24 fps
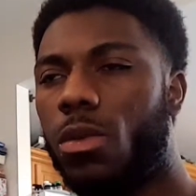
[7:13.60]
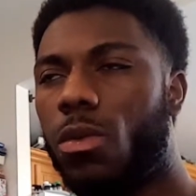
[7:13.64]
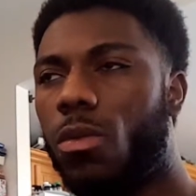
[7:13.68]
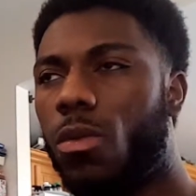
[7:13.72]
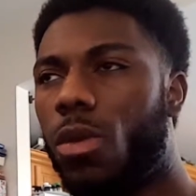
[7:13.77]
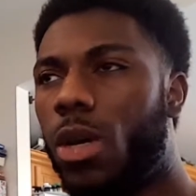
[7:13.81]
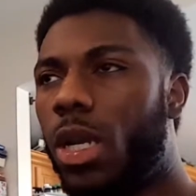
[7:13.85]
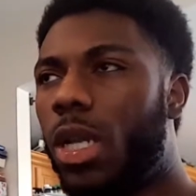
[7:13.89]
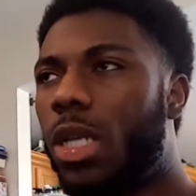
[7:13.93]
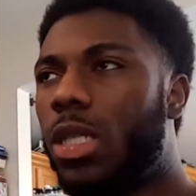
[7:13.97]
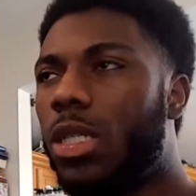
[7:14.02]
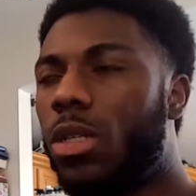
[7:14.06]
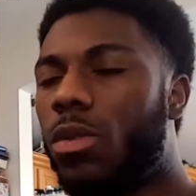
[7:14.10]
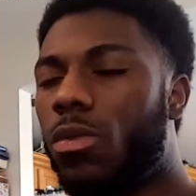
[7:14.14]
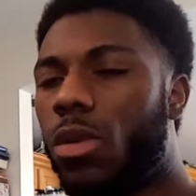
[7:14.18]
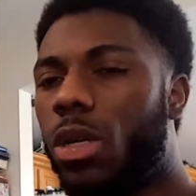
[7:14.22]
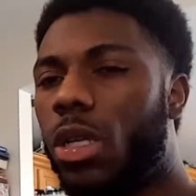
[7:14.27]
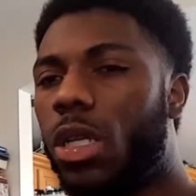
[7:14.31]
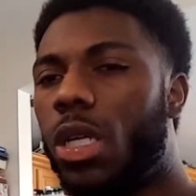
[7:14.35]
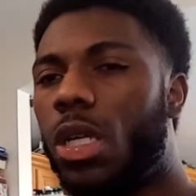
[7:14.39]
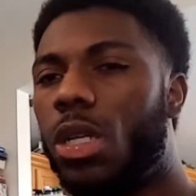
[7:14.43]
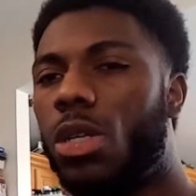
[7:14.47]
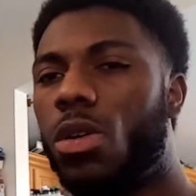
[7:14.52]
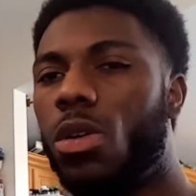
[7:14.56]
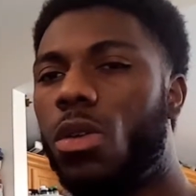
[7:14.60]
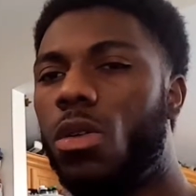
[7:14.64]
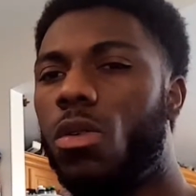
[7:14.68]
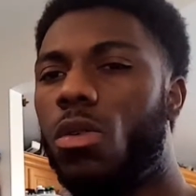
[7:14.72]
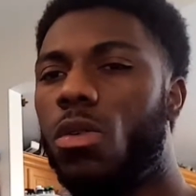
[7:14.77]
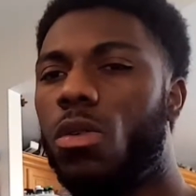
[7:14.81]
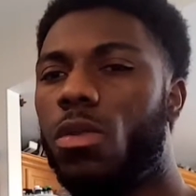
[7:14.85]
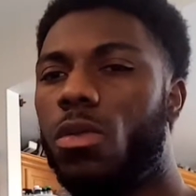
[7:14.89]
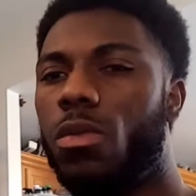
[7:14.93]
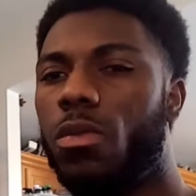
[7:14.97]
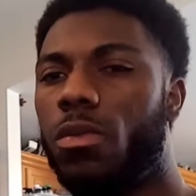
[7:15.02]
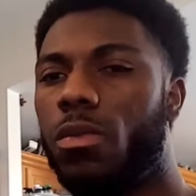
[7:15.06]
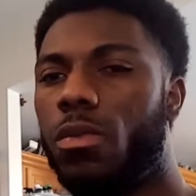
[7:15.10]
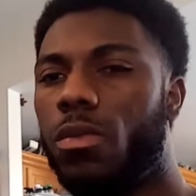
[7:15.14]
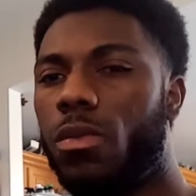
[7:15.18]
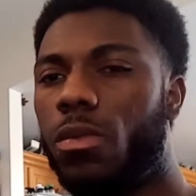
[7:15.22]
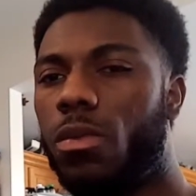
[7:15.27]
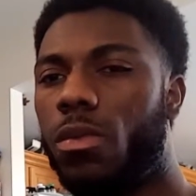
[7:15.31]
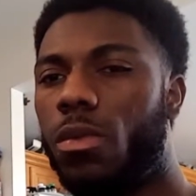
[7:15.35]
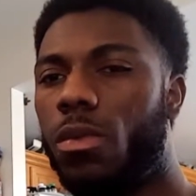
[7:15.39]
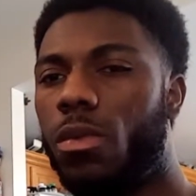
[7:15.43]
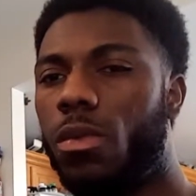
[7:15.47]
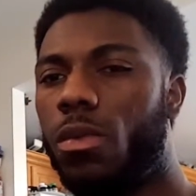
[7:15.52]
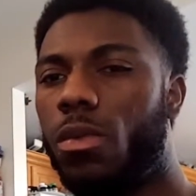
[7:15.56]
What does it really do?
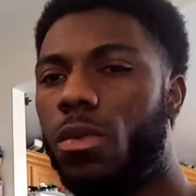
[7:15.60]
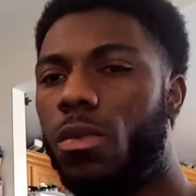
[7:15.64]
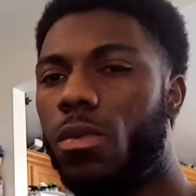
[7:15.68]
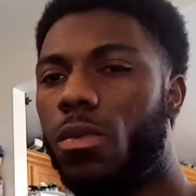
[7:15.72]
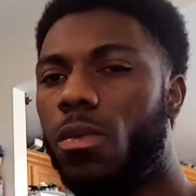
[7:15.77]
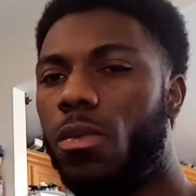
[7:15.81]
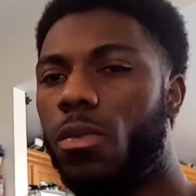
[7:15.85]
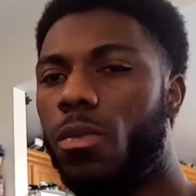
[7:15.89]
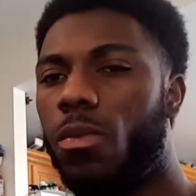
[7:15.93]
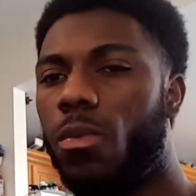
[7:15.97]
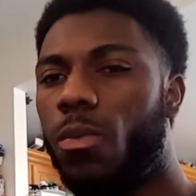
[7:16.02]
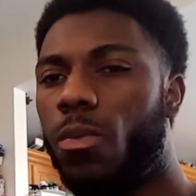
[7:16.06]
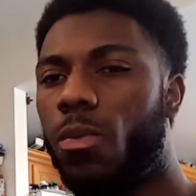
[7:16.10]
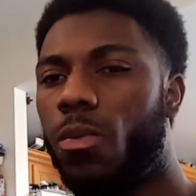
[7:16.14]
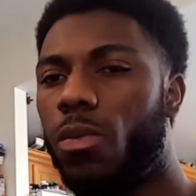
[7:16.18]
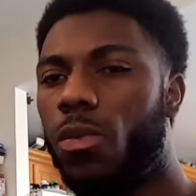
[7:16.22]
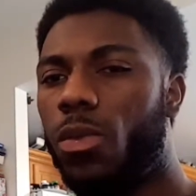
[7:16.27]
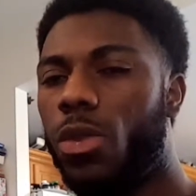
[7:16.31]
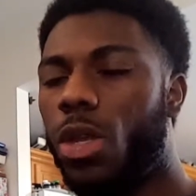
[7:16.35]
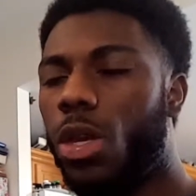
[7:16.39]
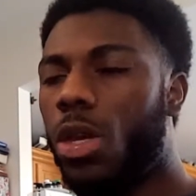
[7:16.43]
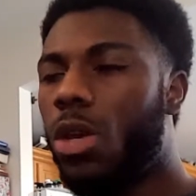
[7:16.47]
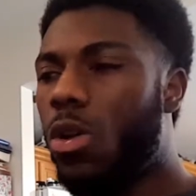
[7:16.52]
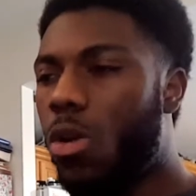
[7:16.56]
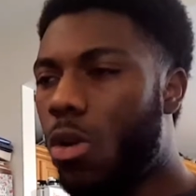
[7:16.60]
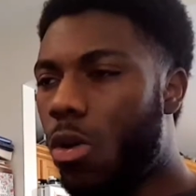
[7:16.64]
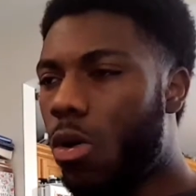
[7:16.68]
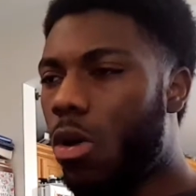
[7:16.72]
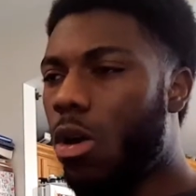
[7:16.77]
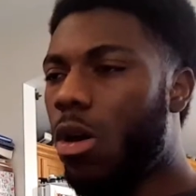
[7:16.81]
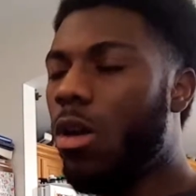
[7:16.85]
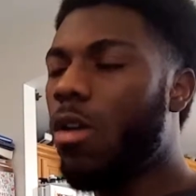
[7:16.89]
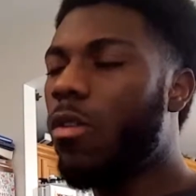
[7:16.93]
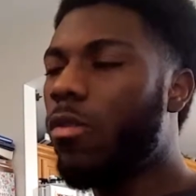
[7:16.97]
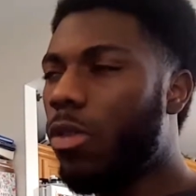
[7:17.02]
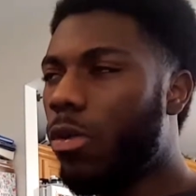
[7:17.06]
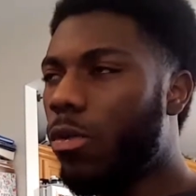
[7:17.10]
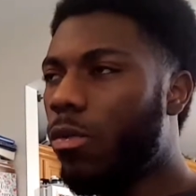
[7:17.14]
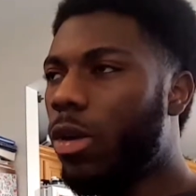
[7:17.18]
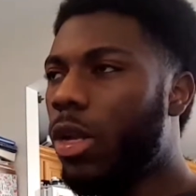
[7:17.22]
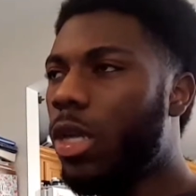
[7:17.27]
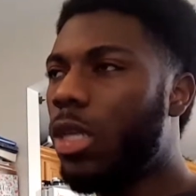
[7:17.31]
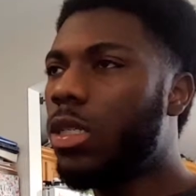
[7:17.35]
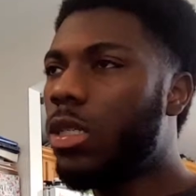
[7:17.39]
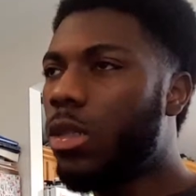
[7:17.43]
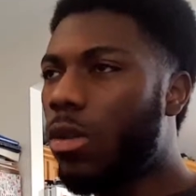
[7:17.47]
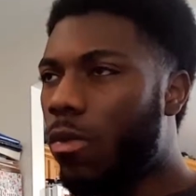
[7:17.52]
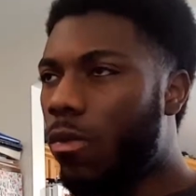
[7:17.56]
The core of the
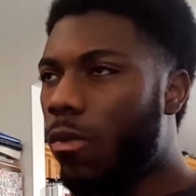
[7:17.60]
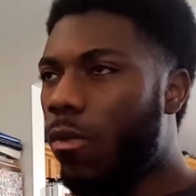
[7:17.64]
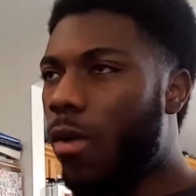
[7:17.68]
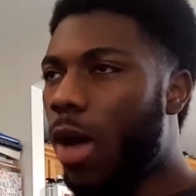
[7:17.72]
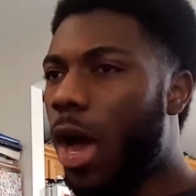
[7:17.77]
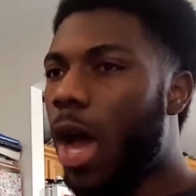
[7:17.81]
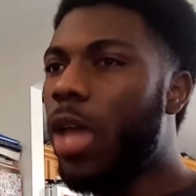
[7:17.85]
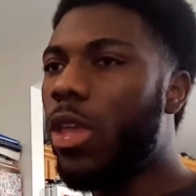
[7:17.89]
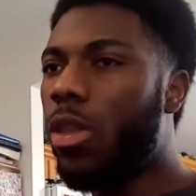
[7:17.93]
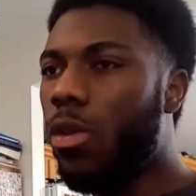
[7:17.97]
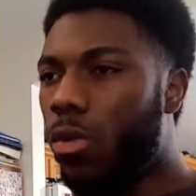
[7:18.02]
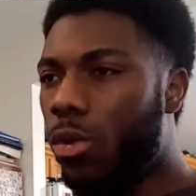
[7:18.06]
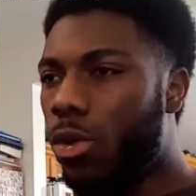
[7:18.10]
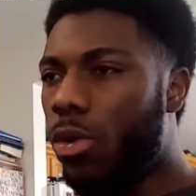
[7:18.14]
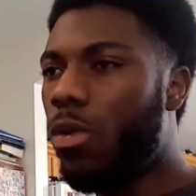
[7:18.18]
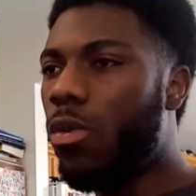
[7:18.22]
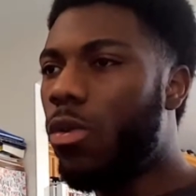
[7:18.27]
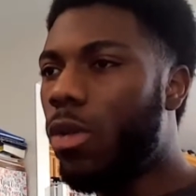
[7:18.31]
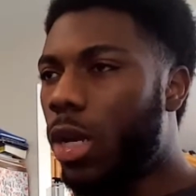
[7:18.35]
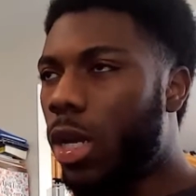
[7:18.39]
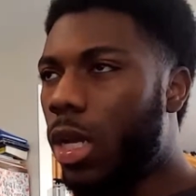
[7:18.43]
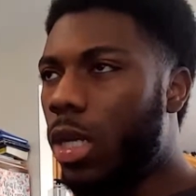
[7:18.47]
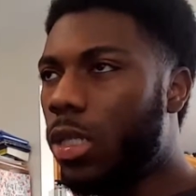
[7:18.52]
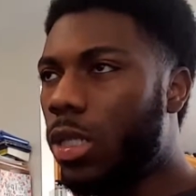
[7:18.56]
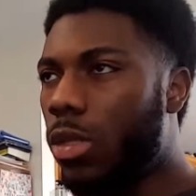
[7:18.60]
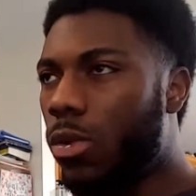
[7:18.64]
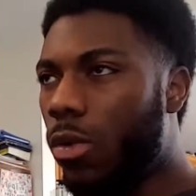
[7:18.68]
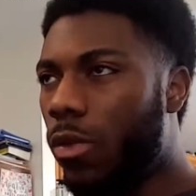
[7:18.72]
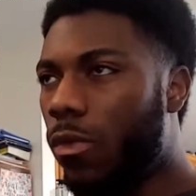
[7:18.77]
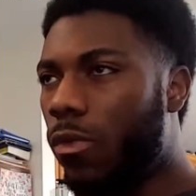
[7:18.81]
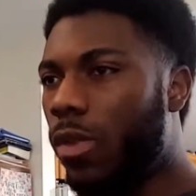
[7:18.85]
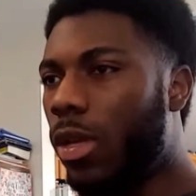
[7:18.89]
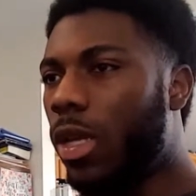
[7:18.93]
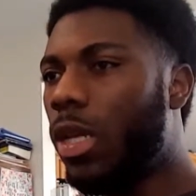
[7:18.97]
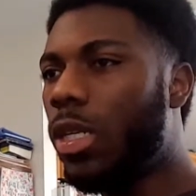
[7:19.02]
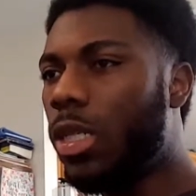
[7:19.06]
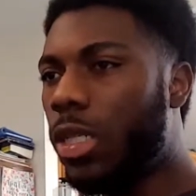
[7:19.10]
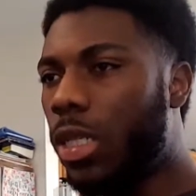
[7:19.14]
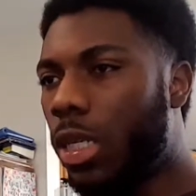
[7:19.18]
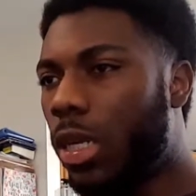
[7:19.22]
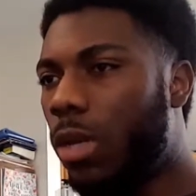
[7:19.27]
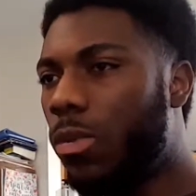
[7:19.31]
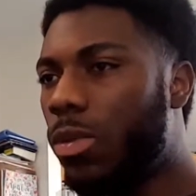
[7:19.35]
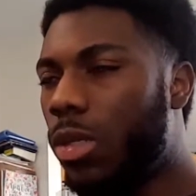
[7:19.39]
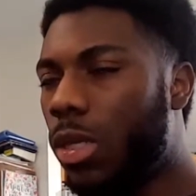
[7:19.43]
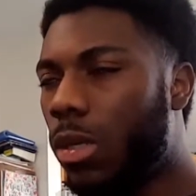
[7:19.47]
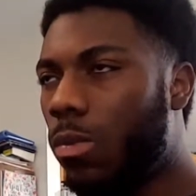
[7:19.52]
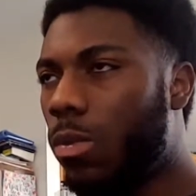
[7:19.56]
reason of why you're doing it is to avenge
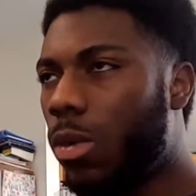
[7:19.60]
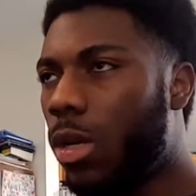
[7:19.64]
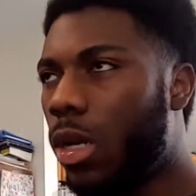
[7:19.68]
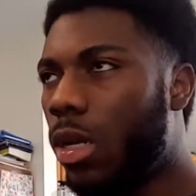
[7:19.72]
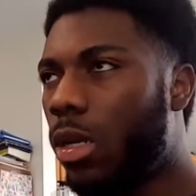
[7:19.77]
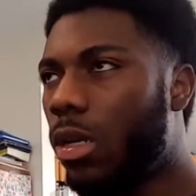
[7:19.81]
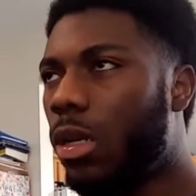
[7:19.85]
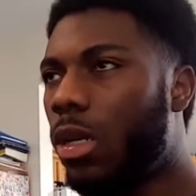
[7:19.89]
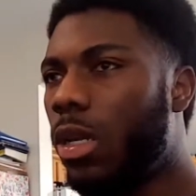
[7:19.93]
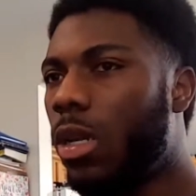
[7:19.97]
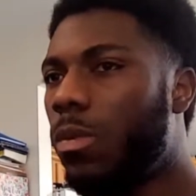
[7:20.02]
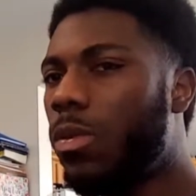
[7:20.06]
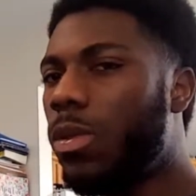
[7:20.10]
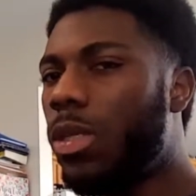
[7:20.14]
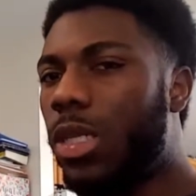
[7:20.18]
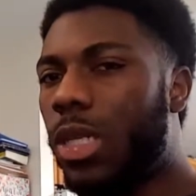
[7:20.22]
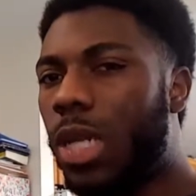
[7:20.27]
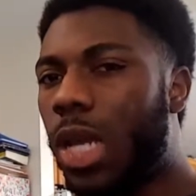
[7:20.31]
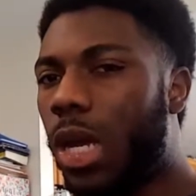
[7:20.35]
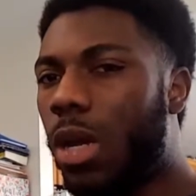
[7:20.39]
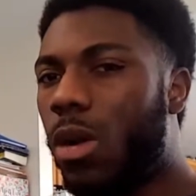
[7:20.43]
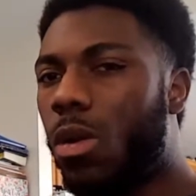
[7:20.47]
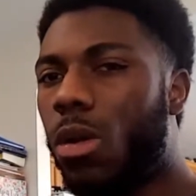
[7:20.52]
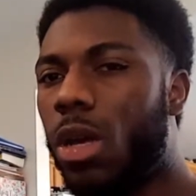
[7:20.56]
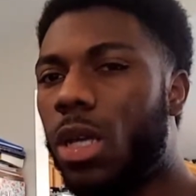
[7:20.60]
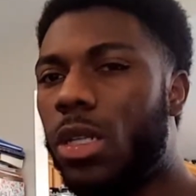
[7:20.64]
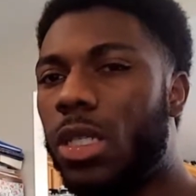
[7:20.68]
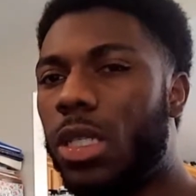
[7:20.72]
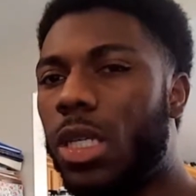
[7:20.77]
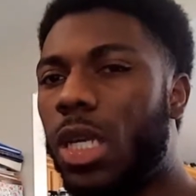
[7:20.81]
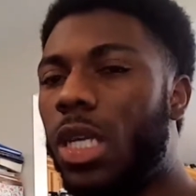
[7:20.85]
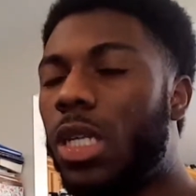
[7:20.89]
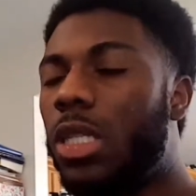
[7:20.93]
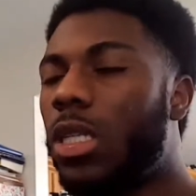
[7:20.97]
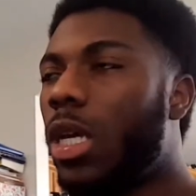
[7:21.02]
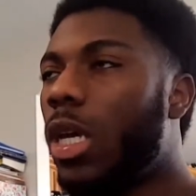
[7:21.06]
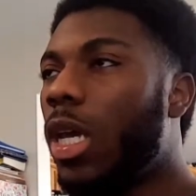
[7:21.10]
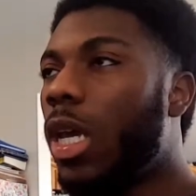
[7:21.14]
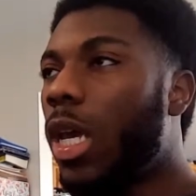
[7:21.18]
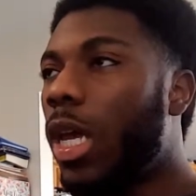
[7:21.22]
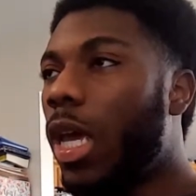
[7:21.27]
Nipsey, but Nipsey not going to...